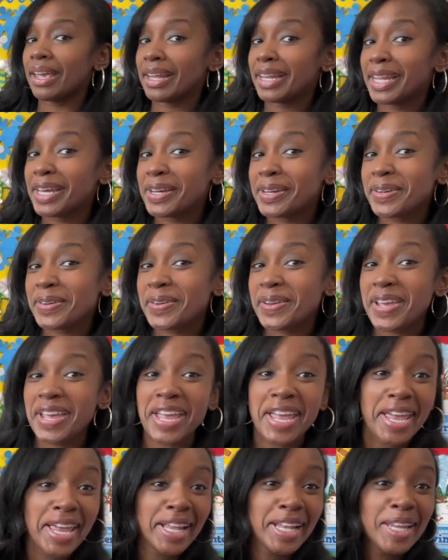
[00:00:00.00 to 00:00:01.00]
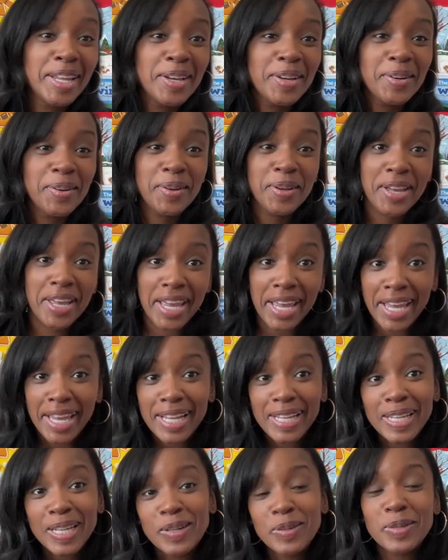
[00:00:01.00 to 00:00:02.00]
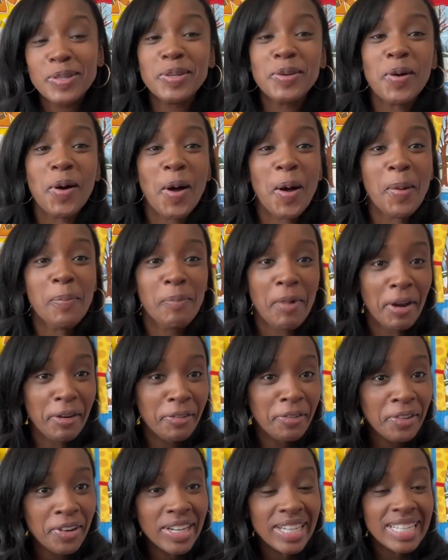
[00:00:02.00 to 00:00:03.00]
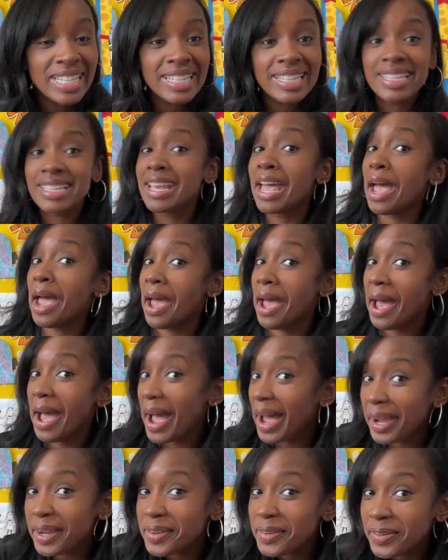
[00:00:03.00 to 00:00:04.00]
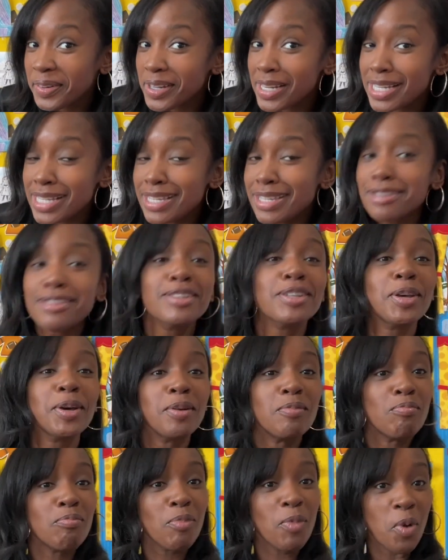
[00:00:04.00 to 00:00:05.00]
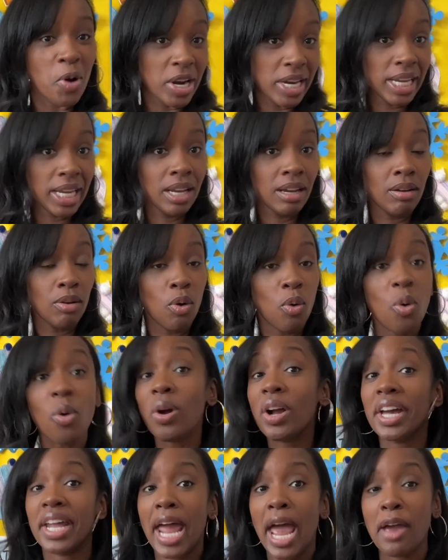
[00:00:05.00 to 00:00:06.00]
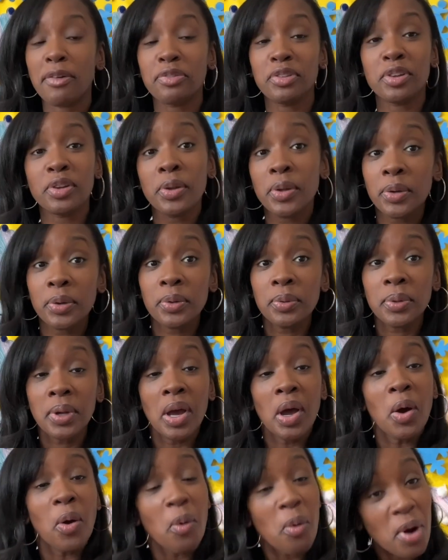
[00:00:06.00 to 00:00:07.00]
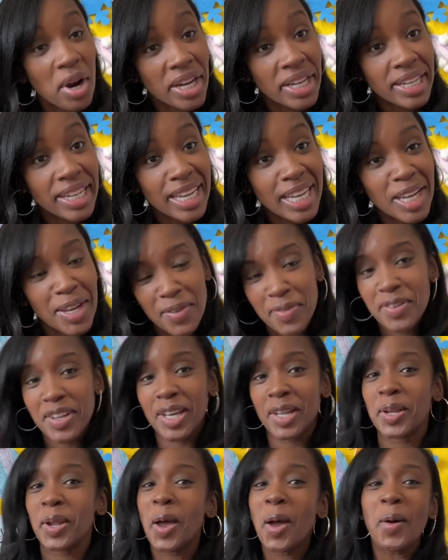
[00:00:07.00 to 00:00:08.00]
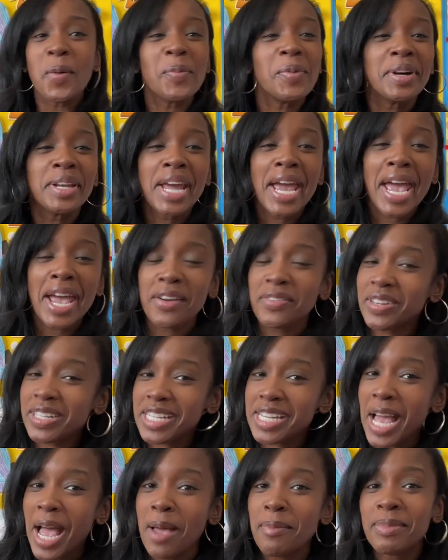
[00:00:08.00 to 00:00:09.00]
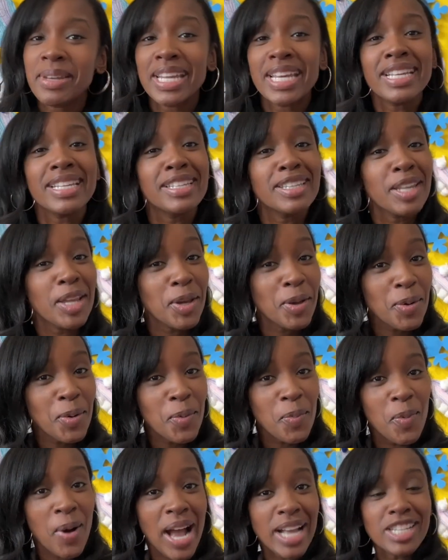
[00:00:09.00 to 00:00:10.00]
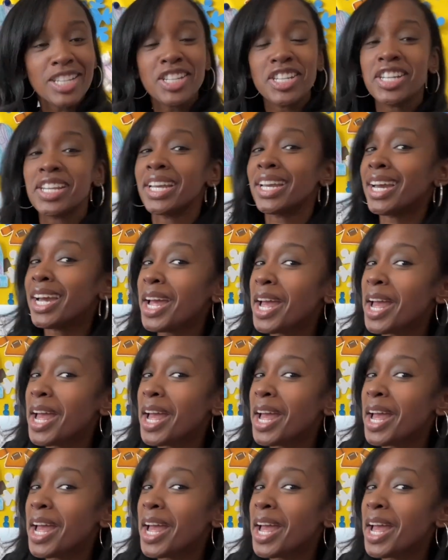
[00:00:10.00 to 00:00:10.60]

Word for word: Hello, hello, hello to all my friends. Hi, friends. Good morning, or good afternoon, or good evening, whatever time it is that you're watching.